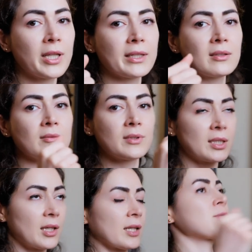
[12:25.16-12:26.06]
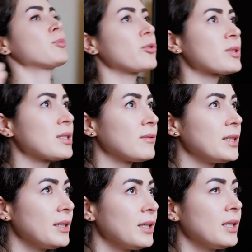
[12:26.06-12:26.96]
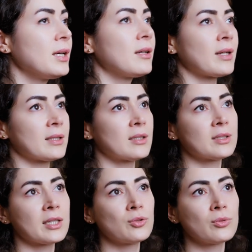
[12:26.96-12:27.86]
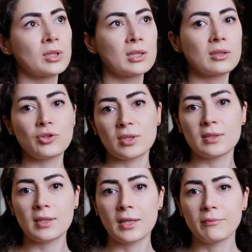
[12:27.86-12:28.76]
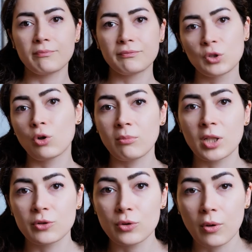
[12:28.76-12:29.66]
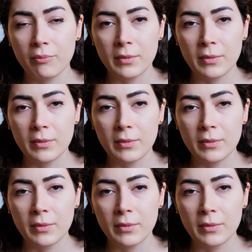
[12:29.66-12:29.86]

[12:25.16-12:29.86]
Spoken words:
like very explosively rather than doing just a normal row.